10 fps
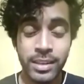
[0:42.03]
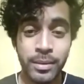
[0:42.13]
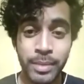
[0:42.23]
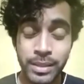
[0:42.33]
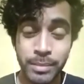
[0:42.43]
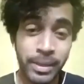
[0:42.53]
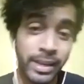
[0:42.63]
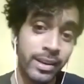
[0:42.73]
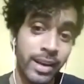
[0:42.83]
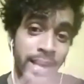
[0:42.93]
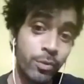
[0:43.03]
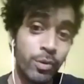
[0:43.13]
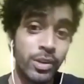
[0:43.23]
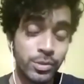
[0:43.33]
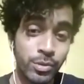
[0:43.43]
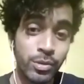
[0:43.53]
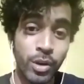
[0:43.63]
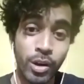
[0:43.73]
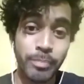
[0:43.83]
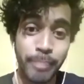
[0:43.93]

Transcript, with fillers: but my I D was, you know, got